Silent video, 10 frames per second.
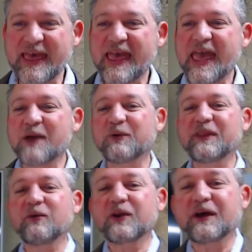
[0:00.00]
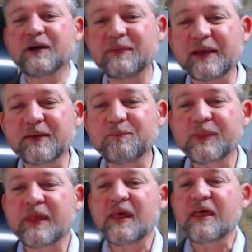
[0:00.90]
And when they were come in,
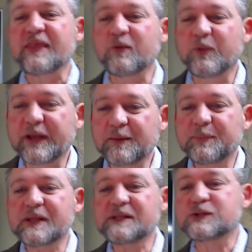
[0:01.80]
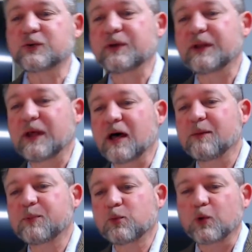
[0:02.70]
they went up into an
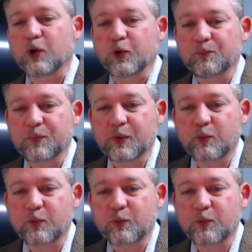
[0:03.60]
upper room